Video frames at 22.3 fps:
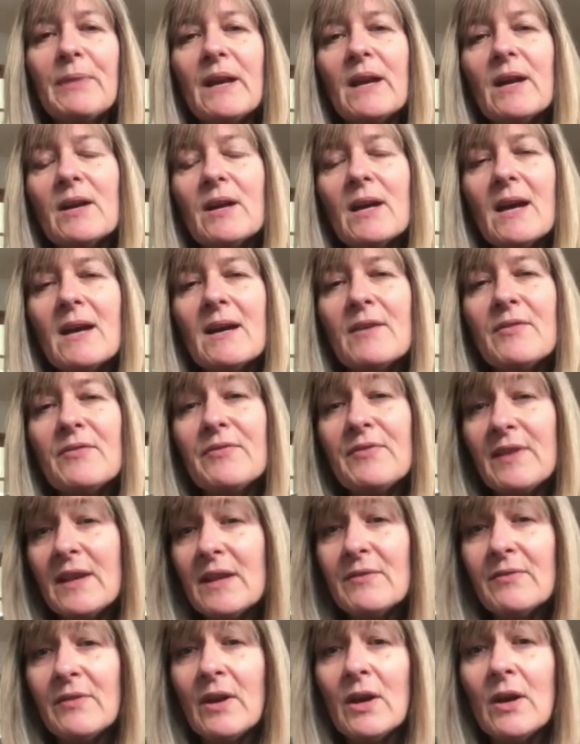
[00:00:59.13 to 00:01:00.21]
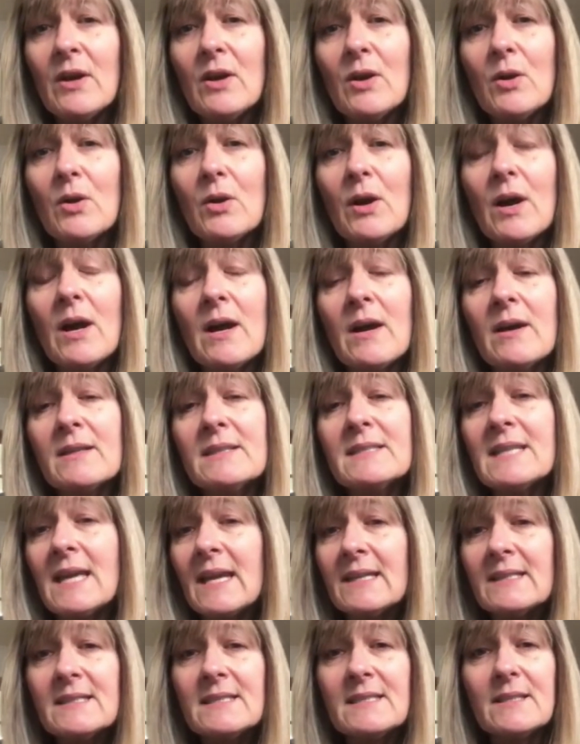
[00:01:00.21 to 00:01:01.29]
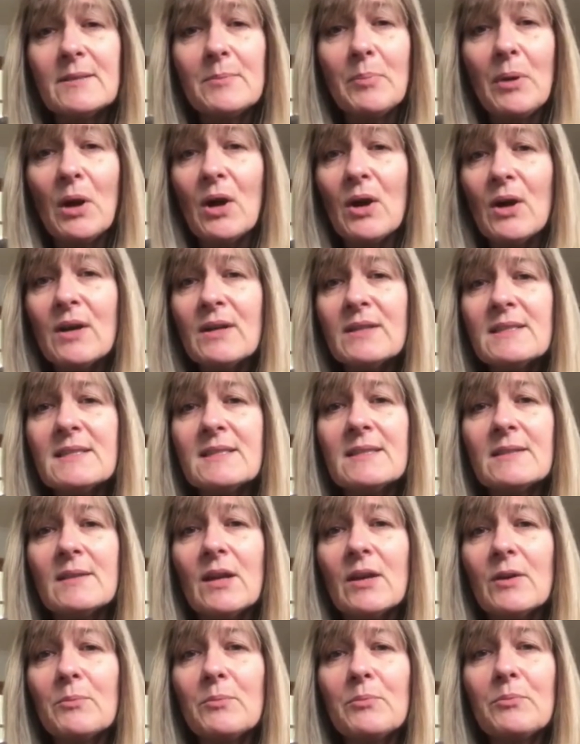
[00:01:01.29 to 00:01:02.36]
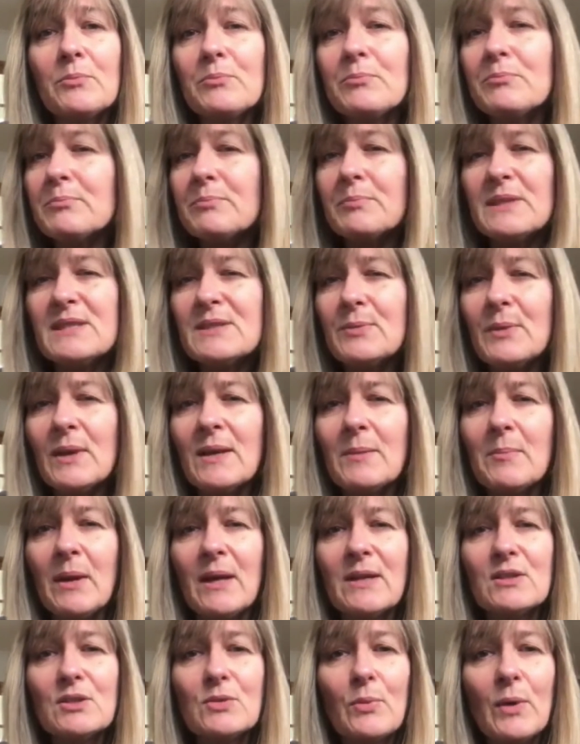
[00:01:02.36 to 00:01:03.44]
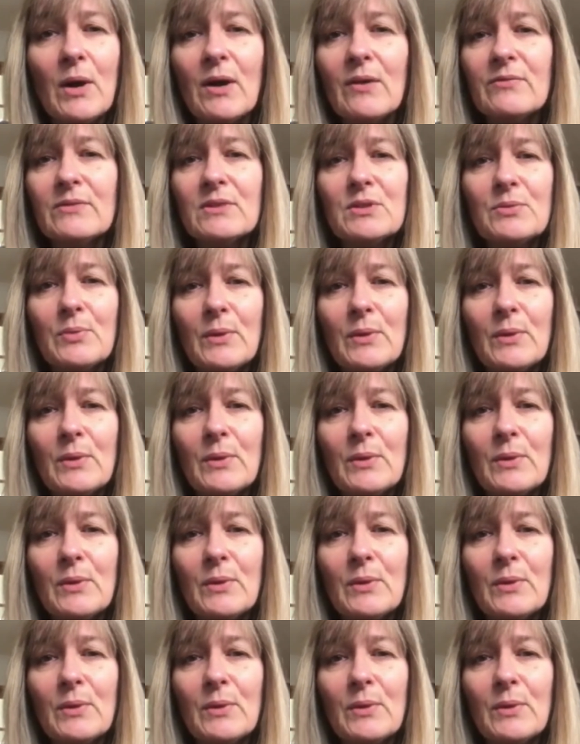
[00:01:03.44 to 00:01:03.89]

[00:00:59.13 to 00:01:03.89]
A fever tends to pass between about 12 and